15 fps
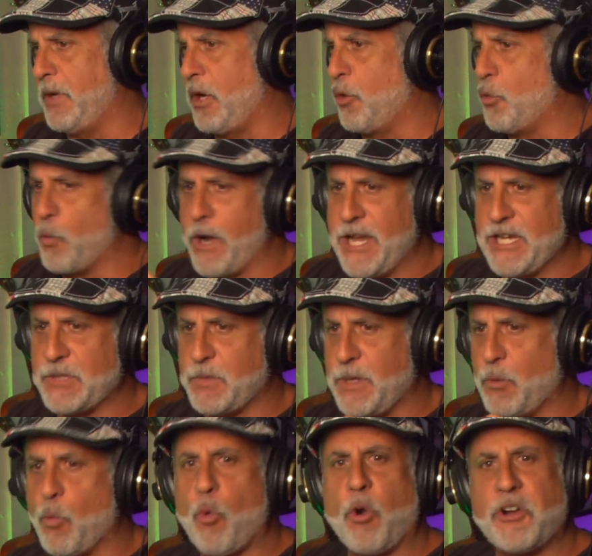
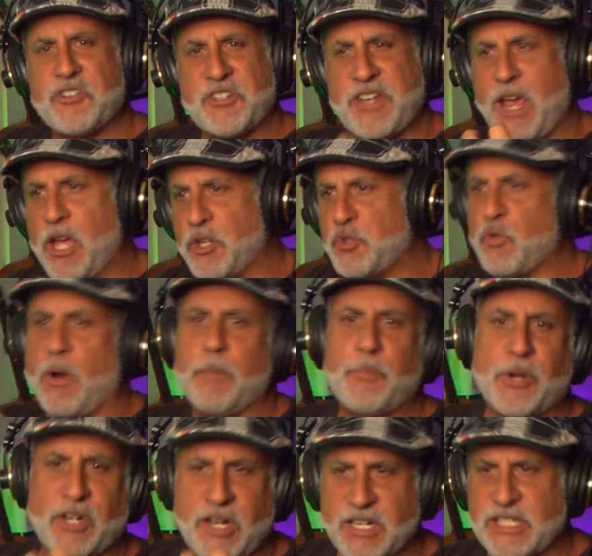arrangement, war style
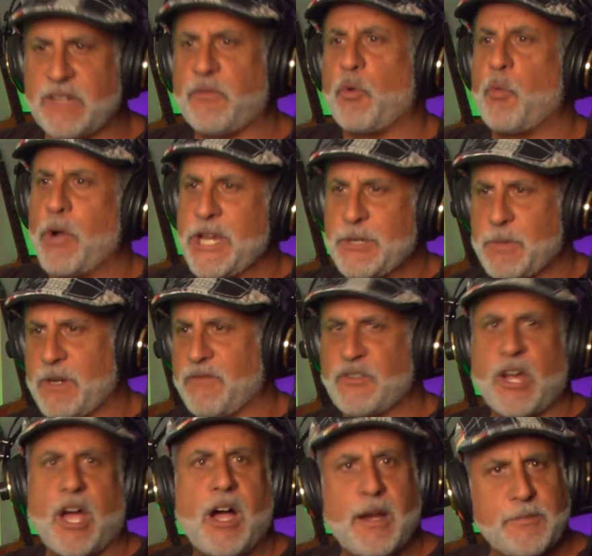drum percussive arrangement of
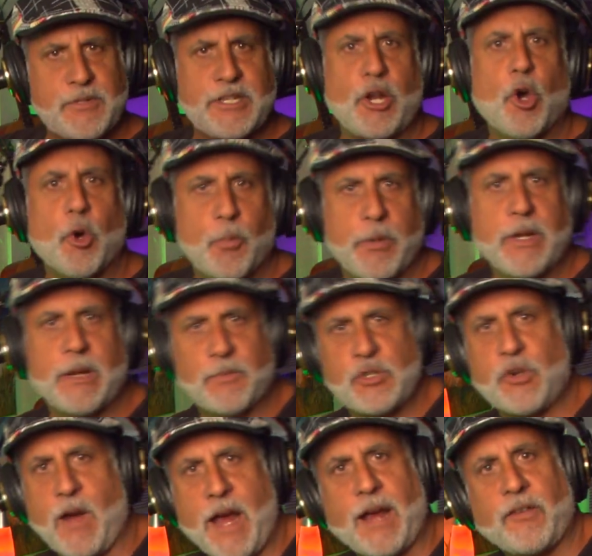toms that open up
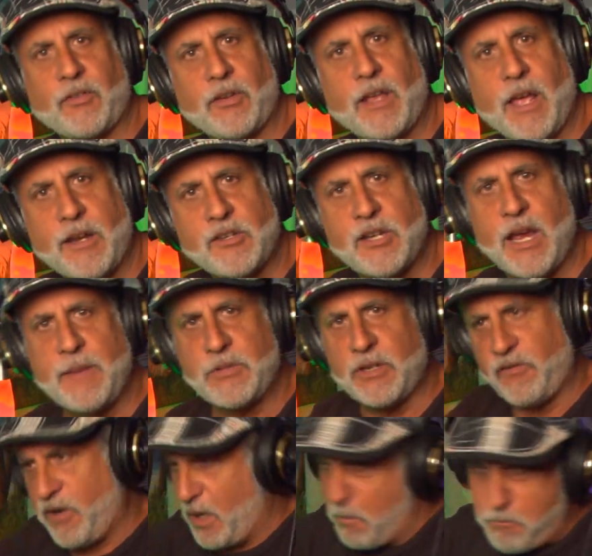tracks. A lot of times
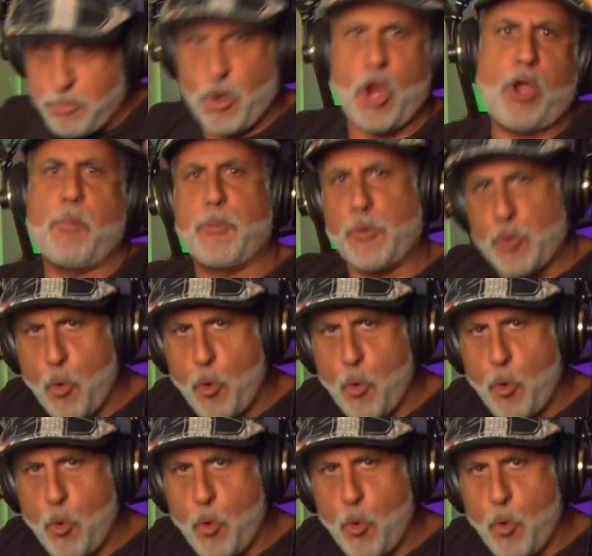they're very boom,